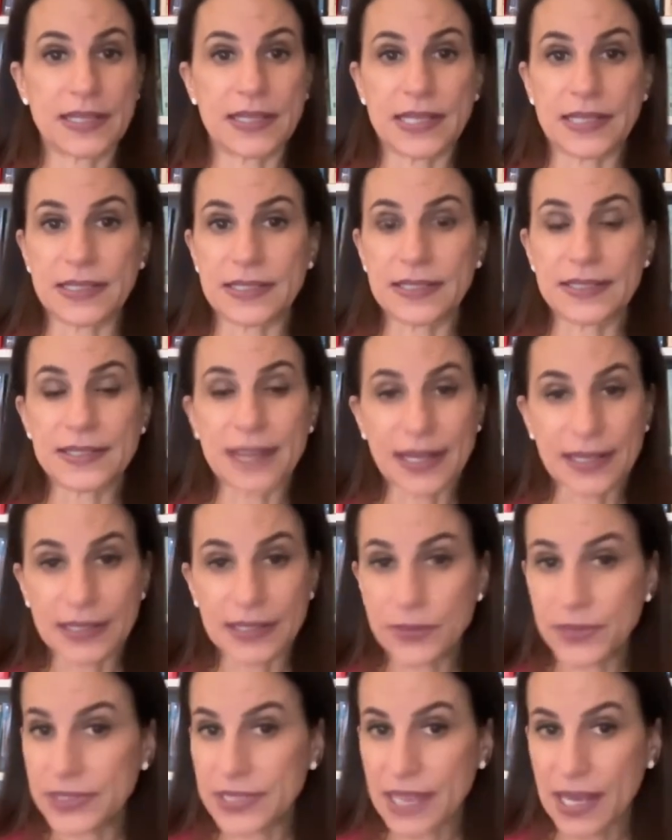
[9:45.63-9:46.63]
And that's
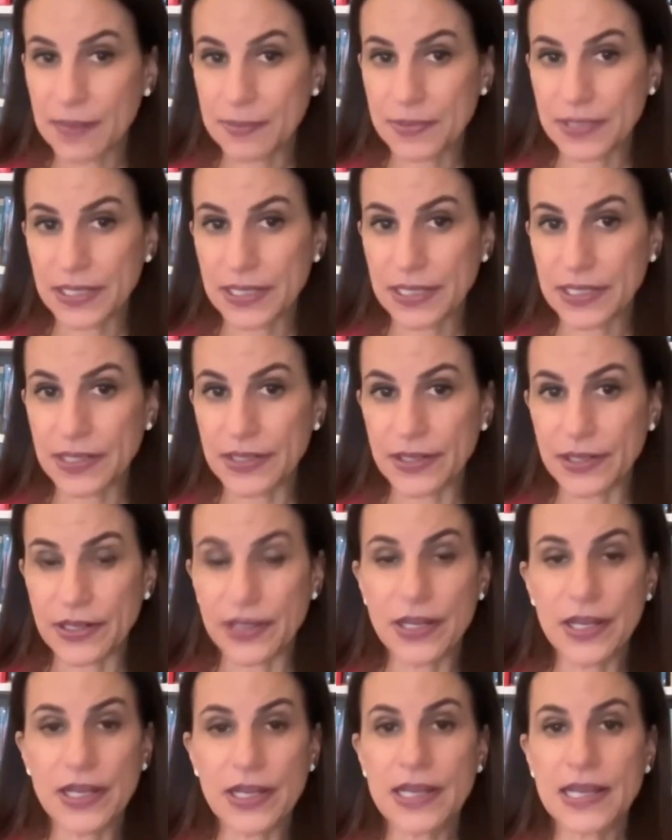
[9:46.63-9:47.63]
exactly what's happening
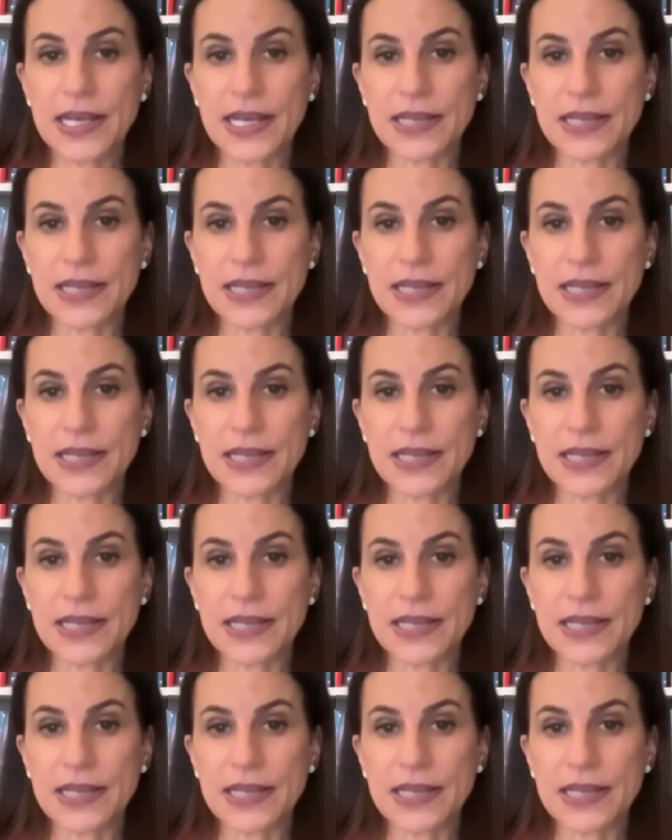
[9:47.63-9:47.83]
here.